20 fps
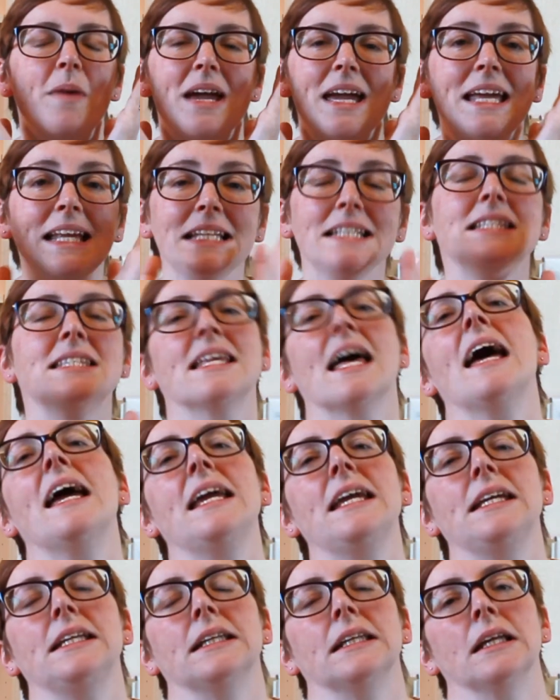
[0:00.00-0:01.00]

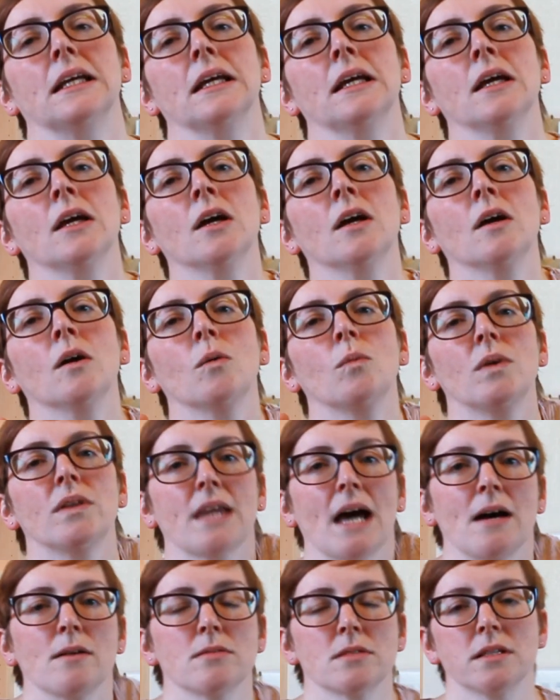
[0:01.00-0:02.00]
insane with
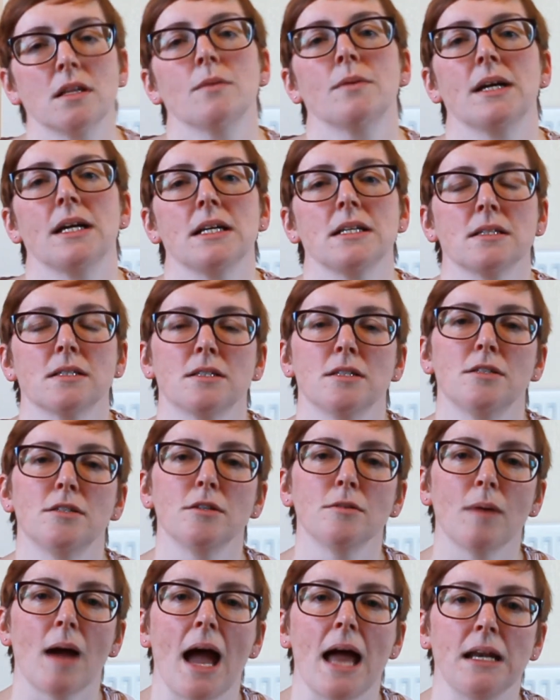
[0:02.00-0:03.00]
how slow it is to
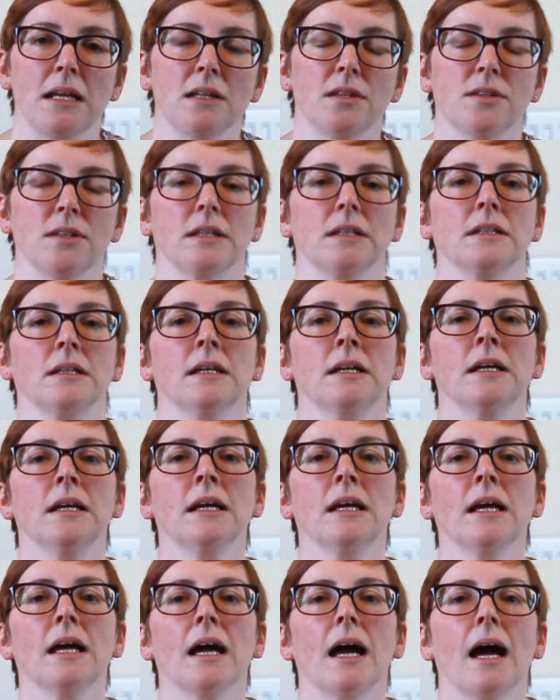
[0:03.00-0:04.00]
do anything.
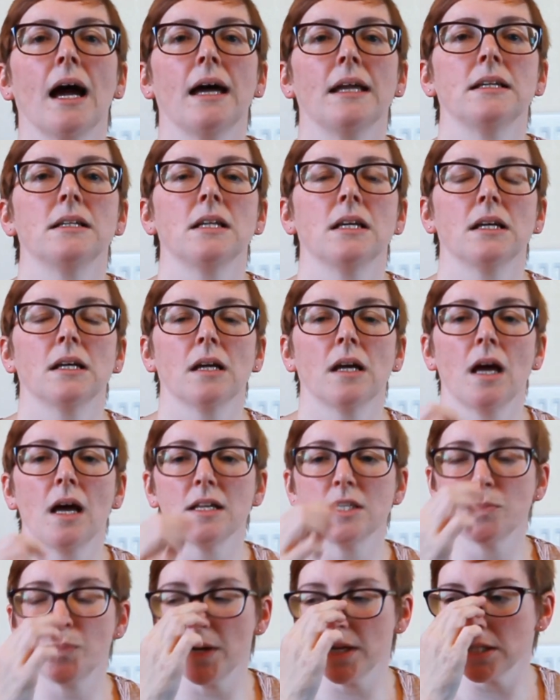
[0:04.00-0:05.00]
And
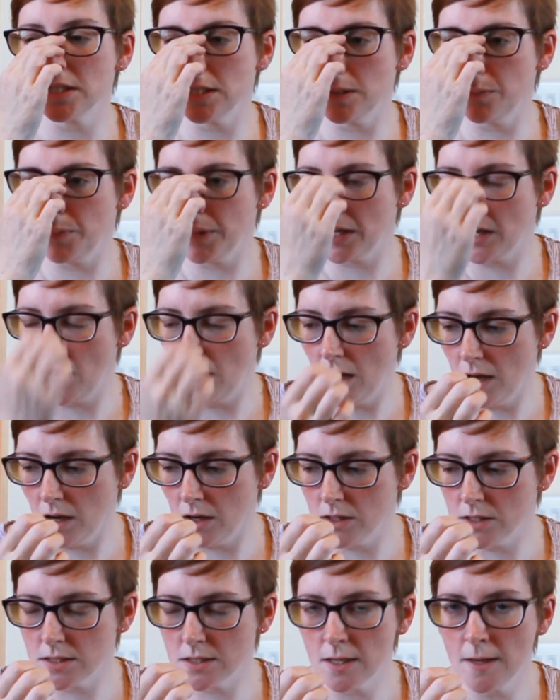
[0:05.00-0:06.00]
especially
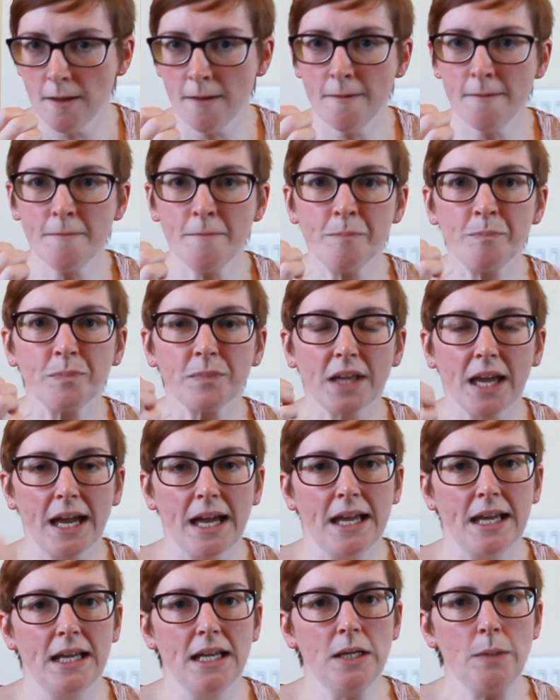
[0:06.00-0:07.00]
because
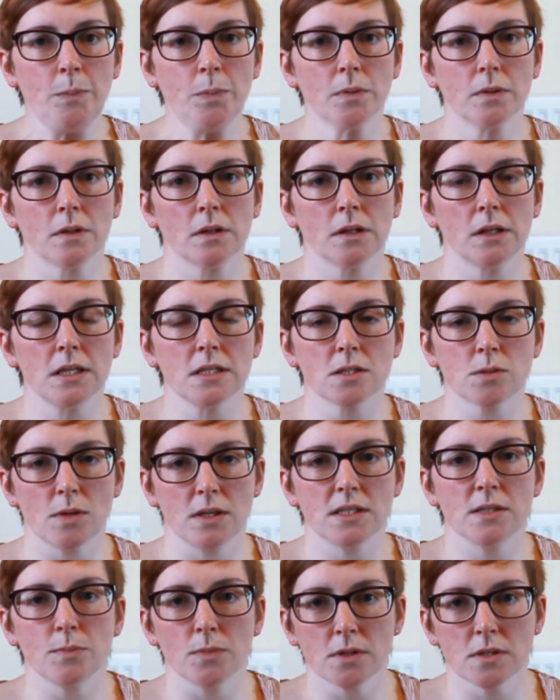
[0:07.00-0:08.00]
Gabe is
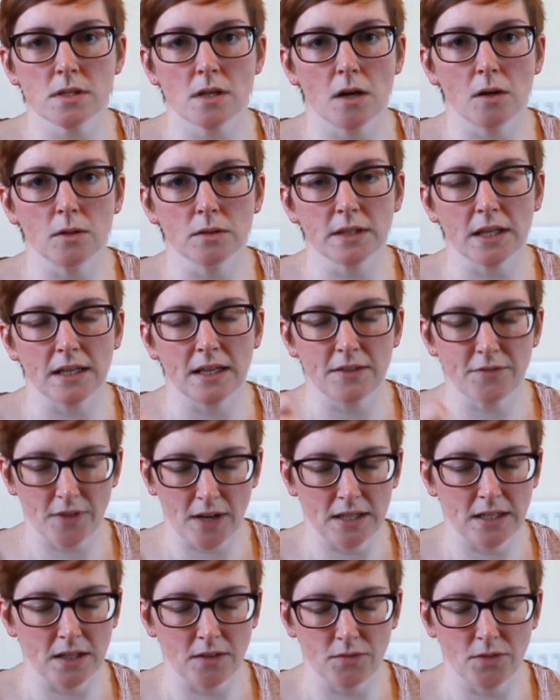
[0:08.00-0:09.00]
20 months old, and if
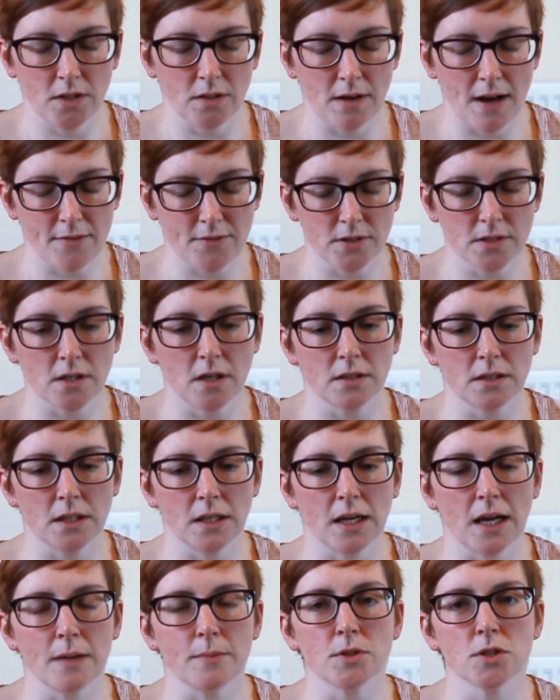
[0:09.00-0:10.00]
any of you have a toddler,
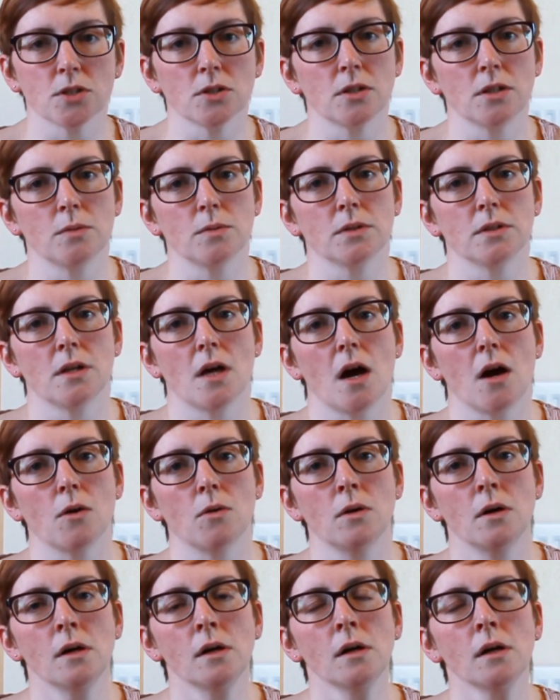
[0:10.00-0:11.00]
I'm sure you will know,